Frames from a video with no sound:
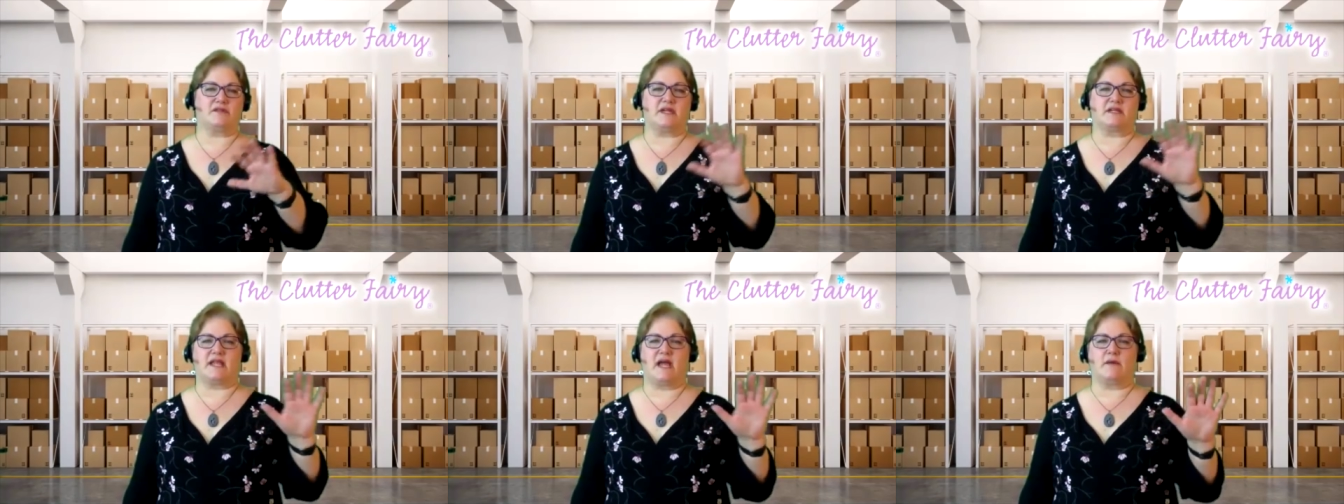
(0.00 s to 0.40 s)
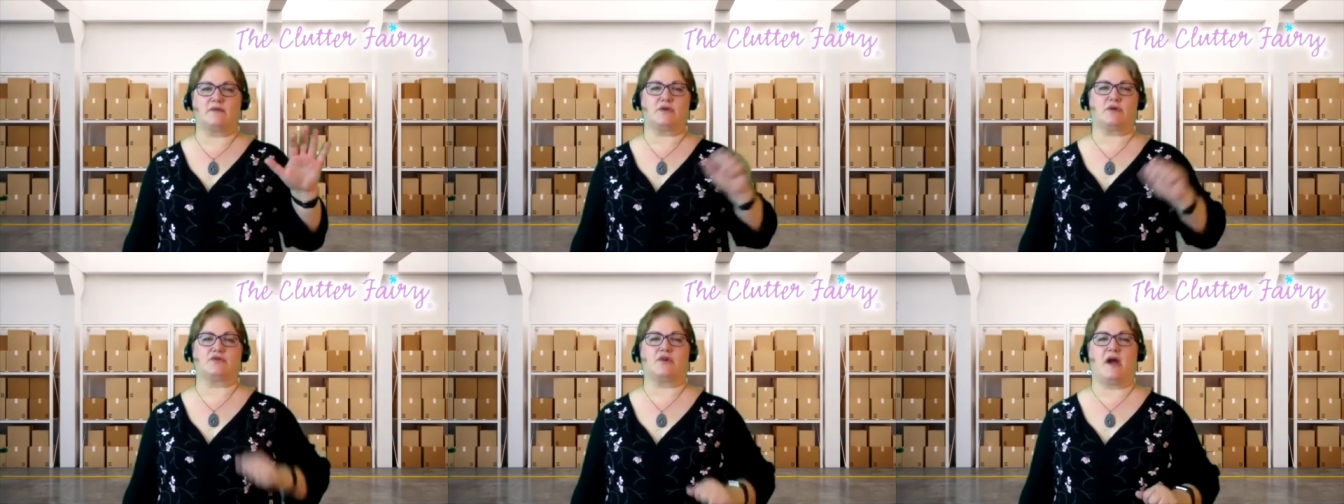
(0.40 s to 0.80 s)
Like, that was
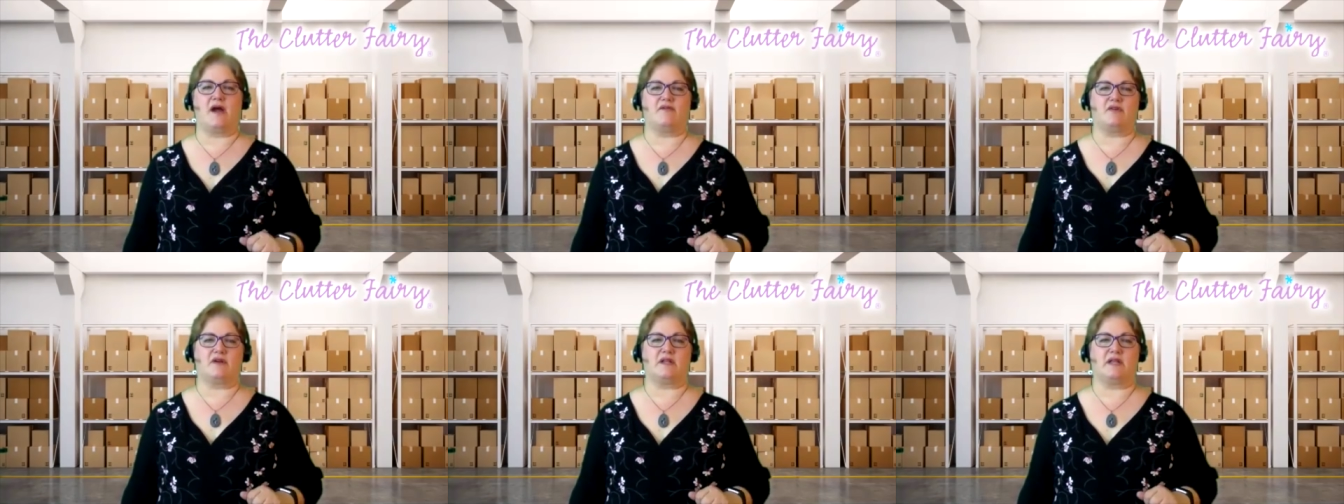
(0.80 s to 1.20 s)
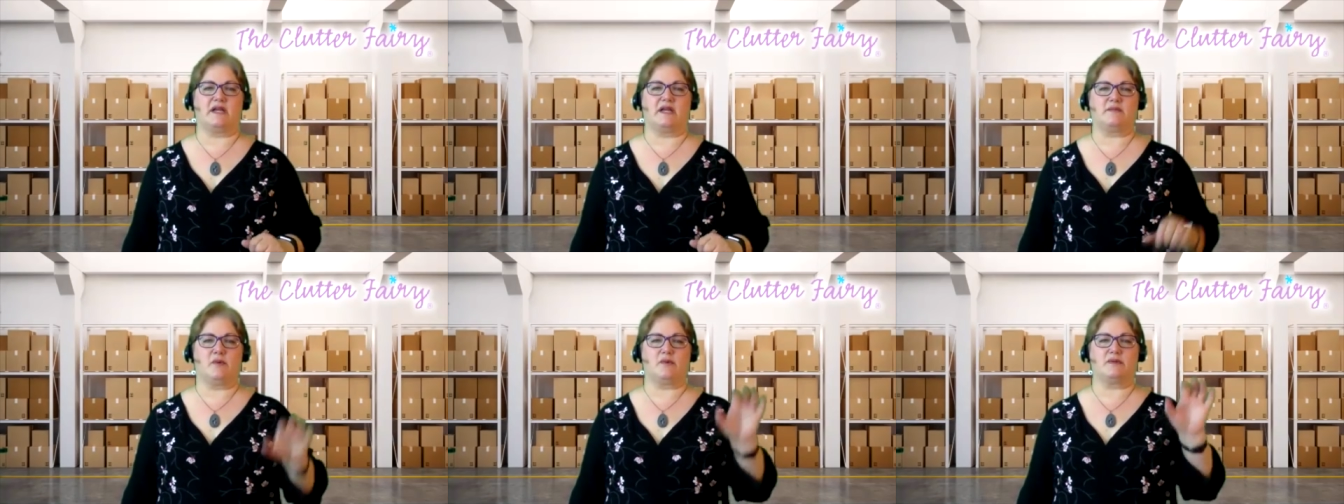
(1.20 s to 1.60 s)
her travel
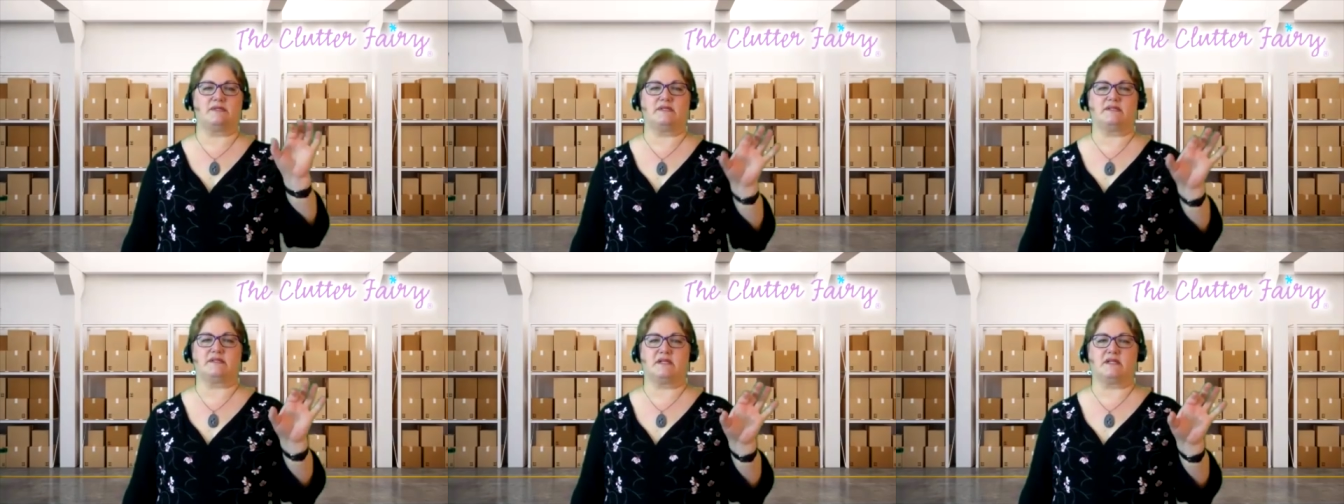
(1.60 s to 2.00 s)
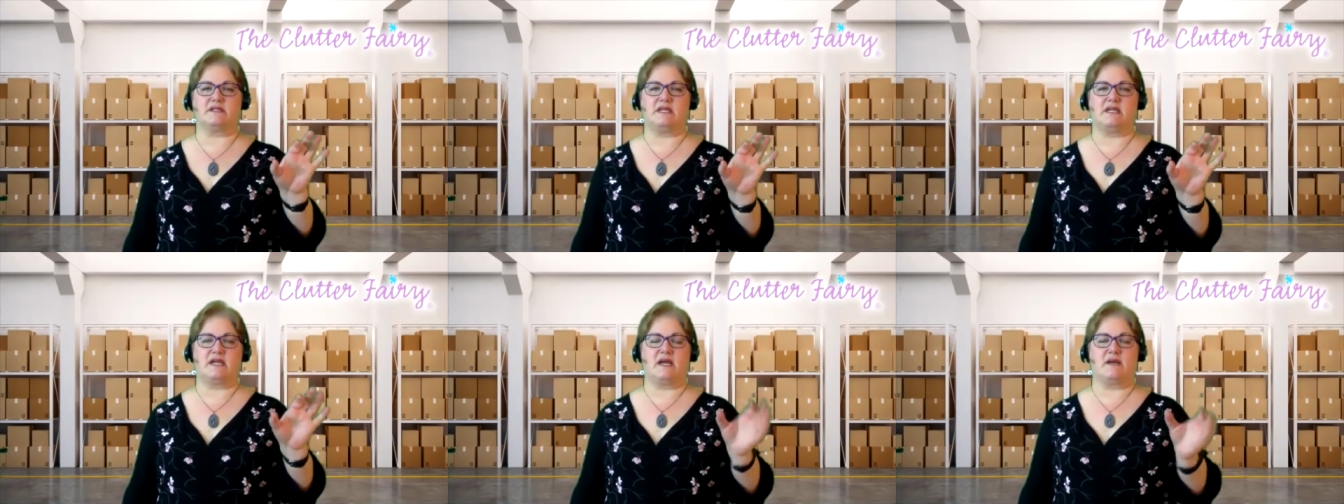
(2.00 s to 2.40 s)
collectible, was these little
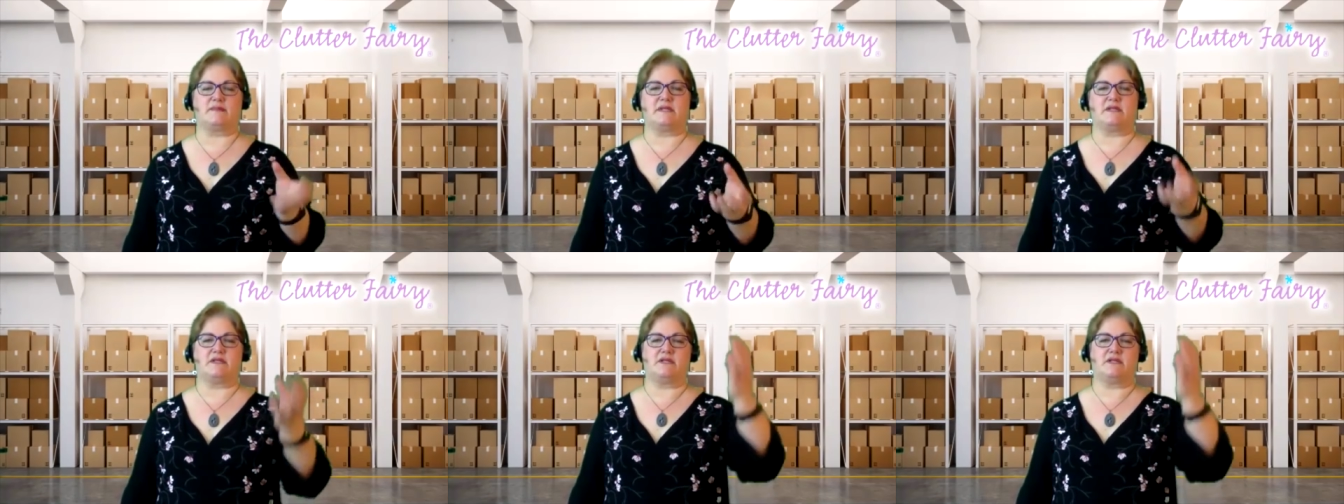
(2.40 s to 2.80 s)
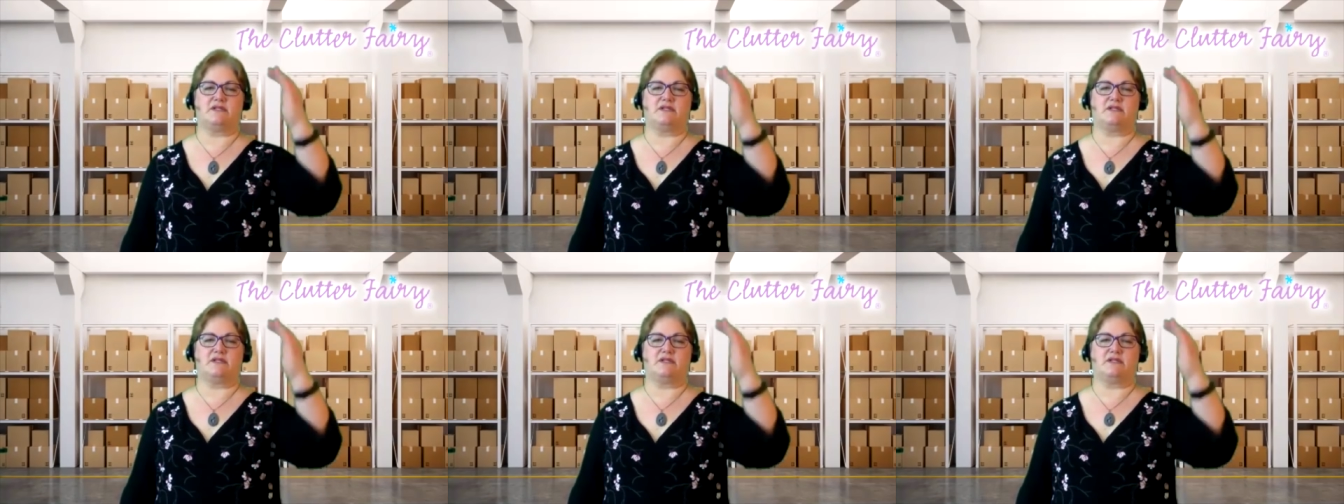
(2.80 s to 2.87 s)
teacups that